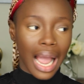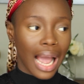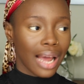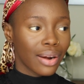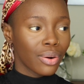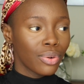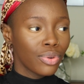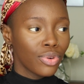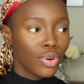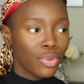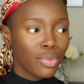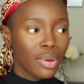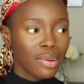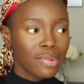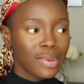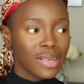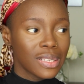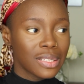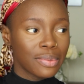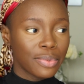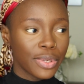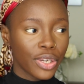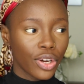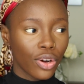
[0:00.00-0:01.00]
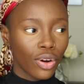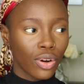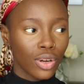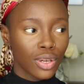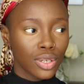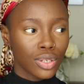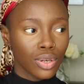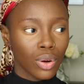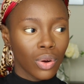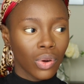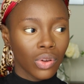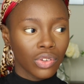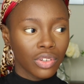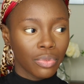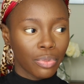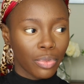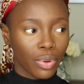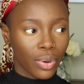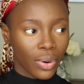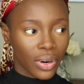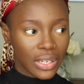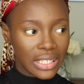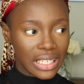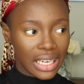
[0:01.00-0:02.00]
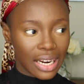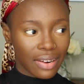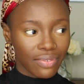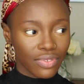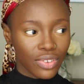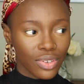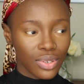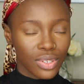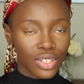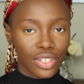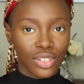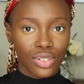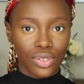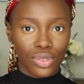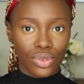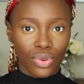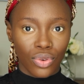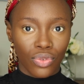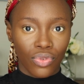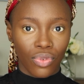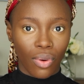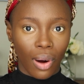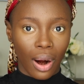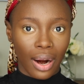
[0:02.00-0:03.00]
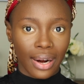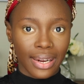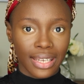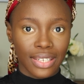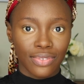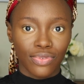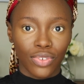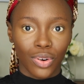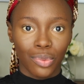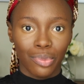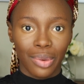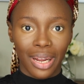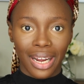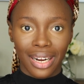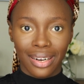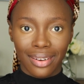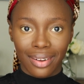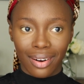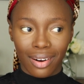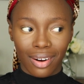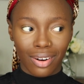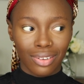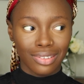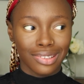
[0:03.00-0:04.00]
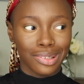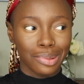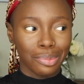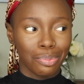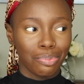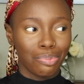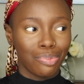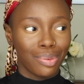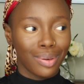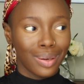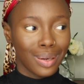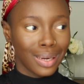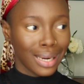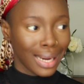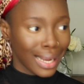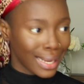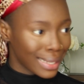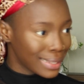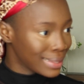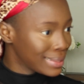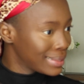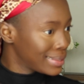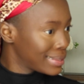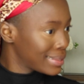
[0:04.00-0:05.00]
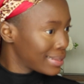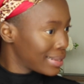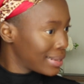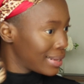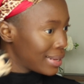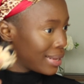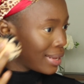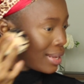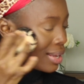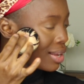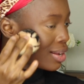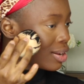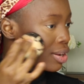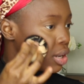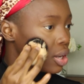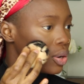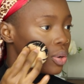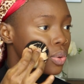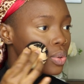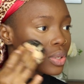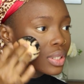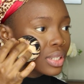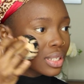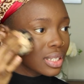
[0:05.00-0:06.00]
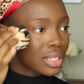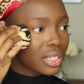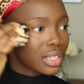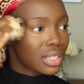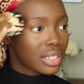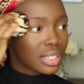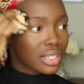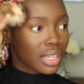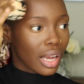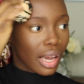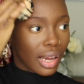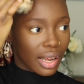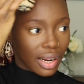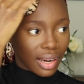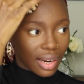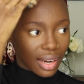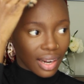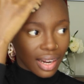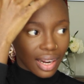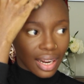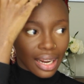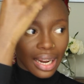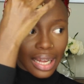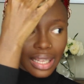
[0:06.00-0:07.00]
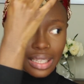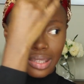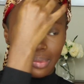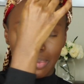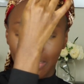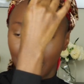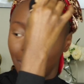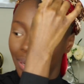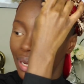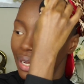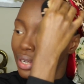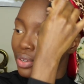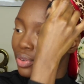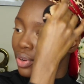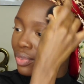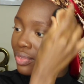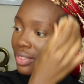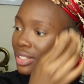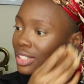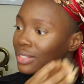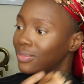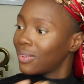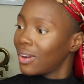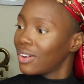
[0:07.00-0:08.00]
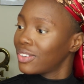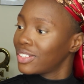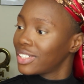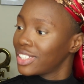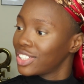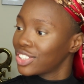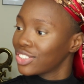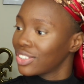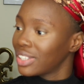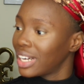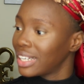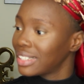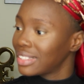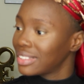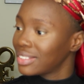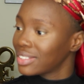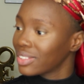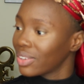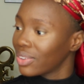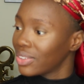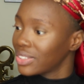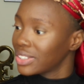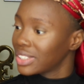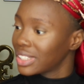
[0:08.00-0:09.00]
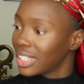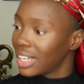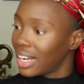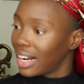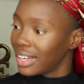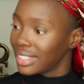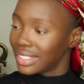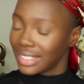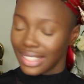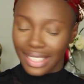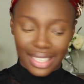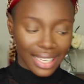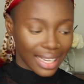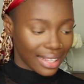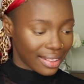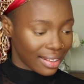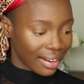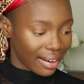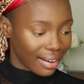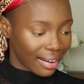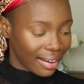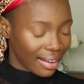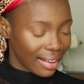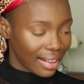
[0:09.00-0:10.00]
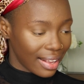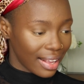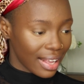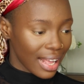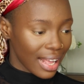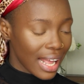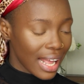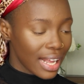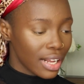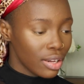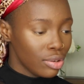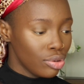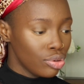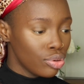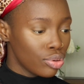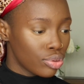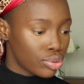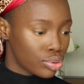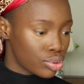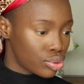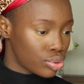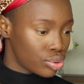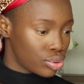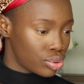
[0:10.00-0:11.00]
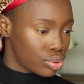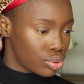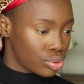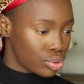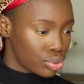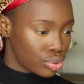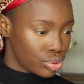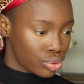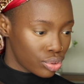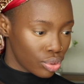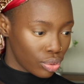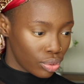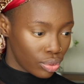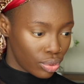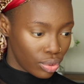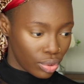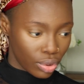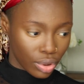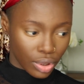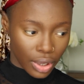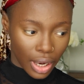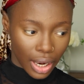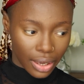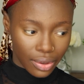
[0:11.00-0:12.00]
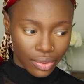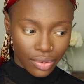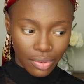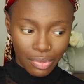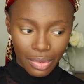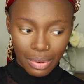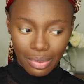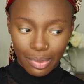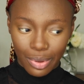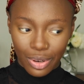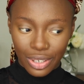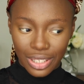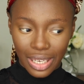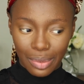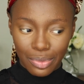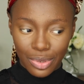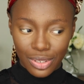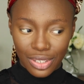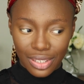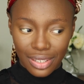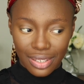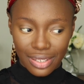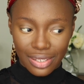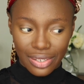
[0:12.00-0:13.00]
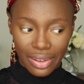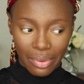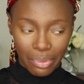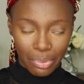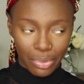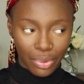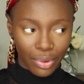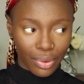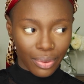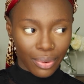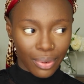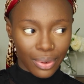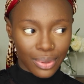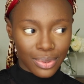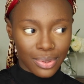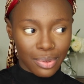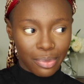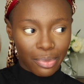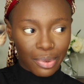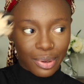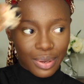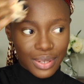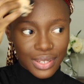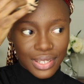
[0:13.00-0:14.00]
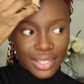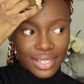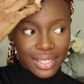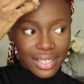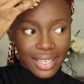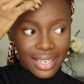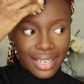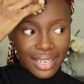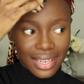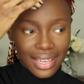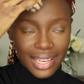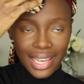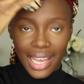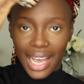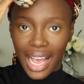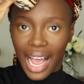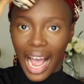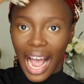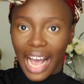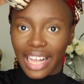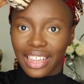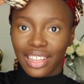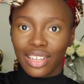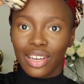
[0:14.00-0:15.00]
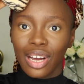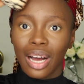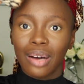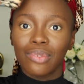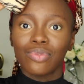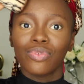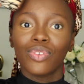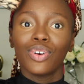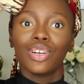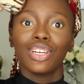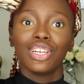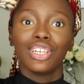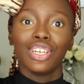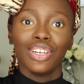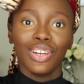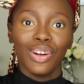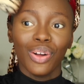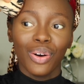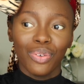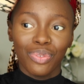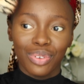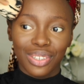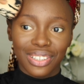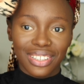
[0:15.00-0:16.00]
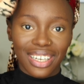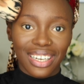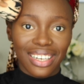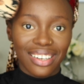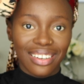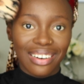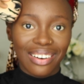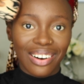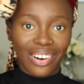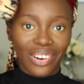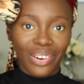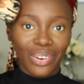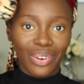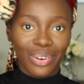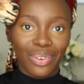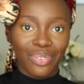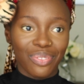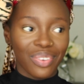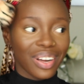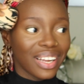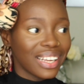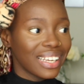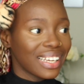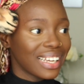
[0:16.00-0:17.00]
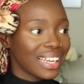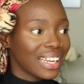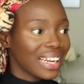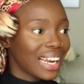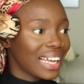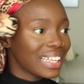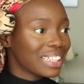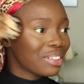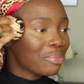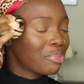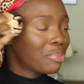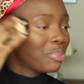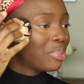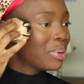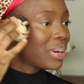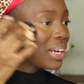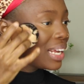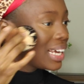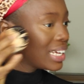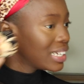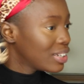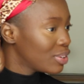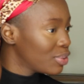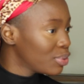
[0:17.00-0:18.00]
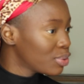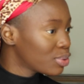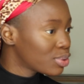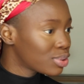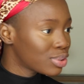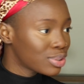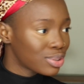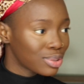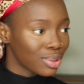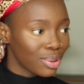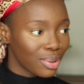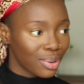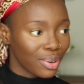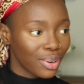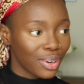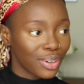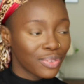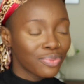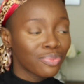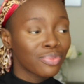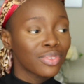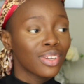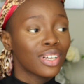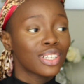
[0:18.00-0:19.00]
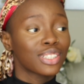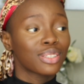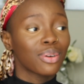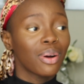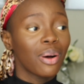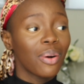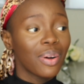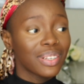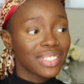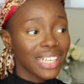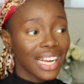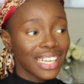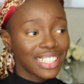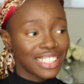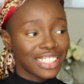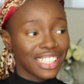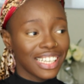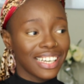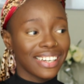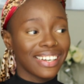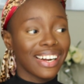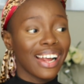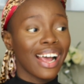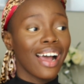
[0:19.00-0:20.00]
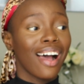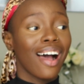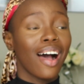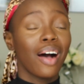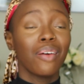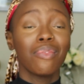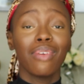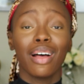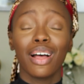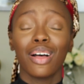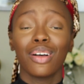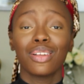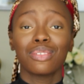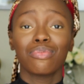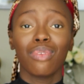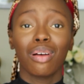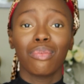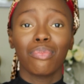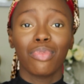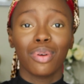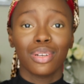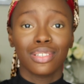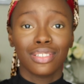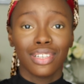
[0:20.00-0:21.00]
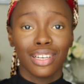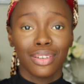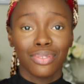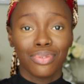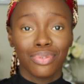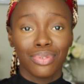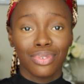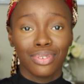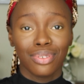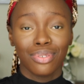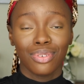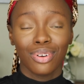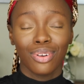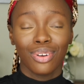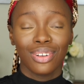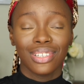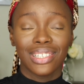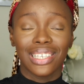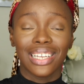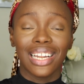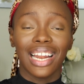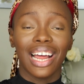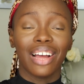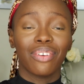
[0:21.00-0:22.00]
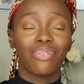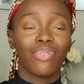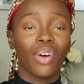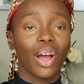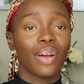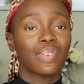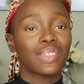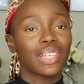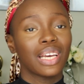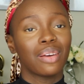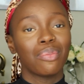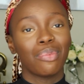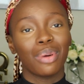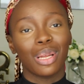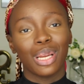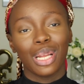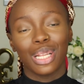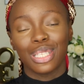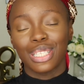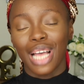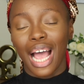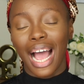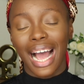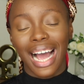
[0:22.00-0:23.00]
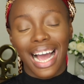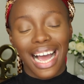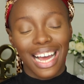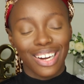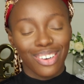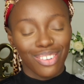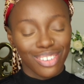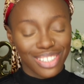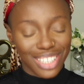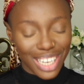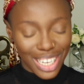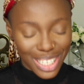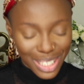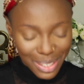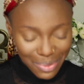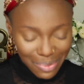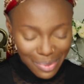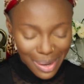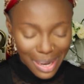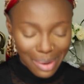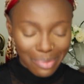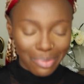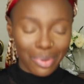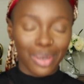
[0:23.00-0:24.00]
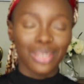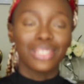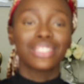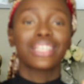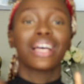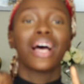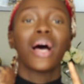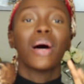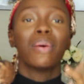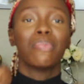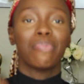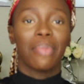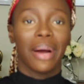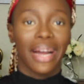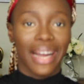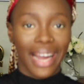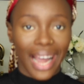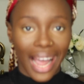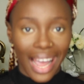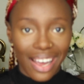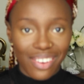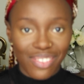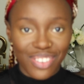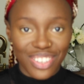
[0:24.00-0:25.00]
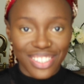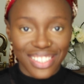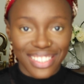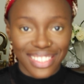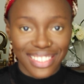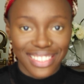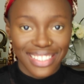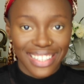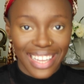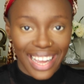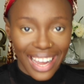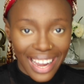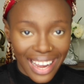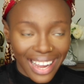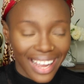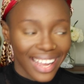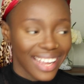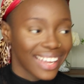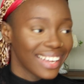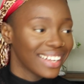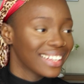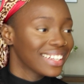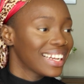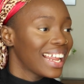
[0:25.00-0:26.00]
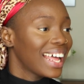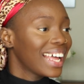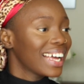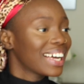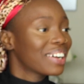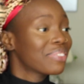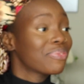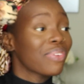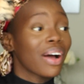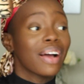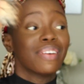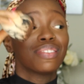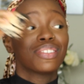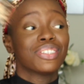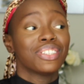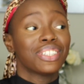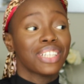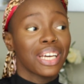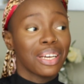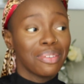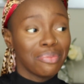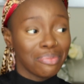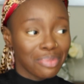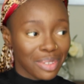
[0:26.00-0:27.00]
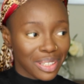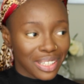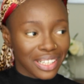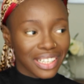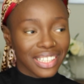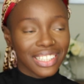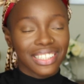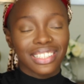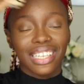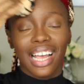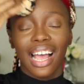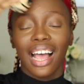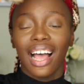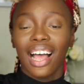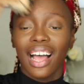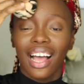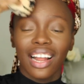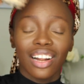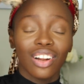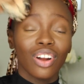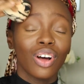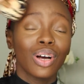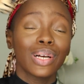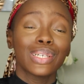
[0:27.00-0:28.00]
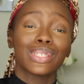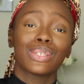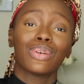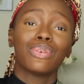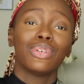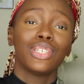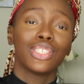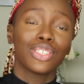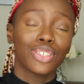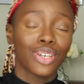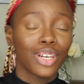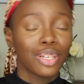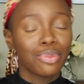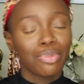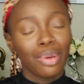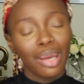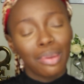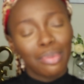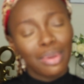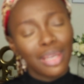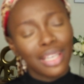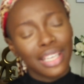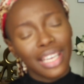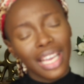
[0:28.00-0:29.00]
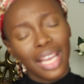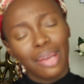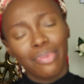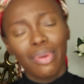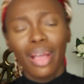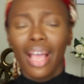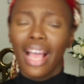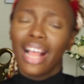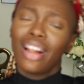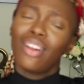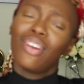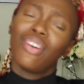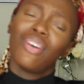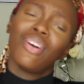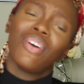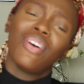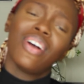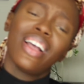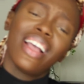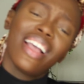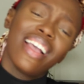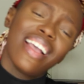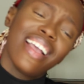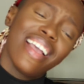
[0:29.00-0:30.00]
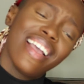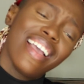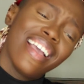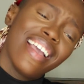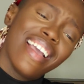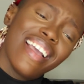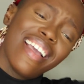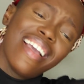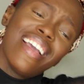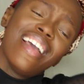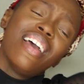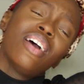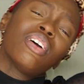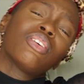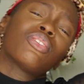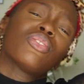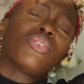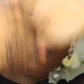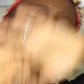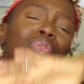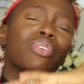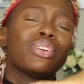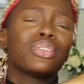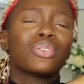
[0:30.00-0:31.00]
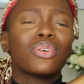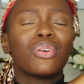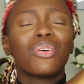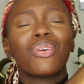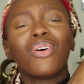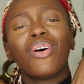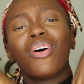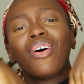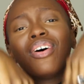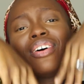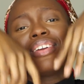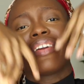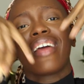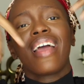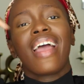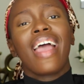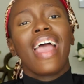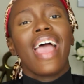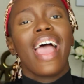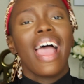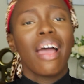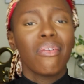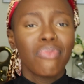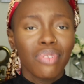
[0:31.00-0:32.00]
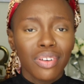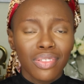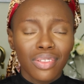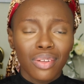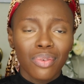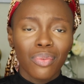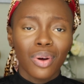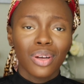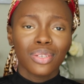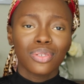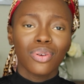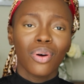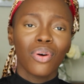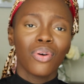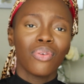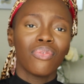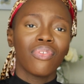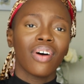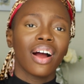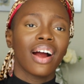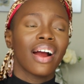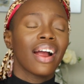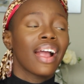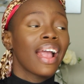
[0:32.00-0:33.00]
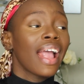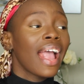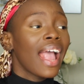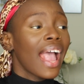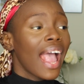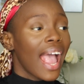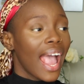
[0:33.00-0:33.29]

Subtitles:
I don't know, maybe it's because all the products that I'm using so far is from Ellie Girl. The blend looks insane. Like the blend of this foundation and this concealer together, it looks so good. I don't know, maybe because I'm using the same products, but I think I'm falling in love with Ellie Girl all over again. Like the blend looks so good. So what was I saying? How my husband busted through the doors in like 5-10 minutes, I cannot explain, but my guy was there in like 5 to 10 minutes. And long story short, baby came, hello, hey, glory to God. Everything was over.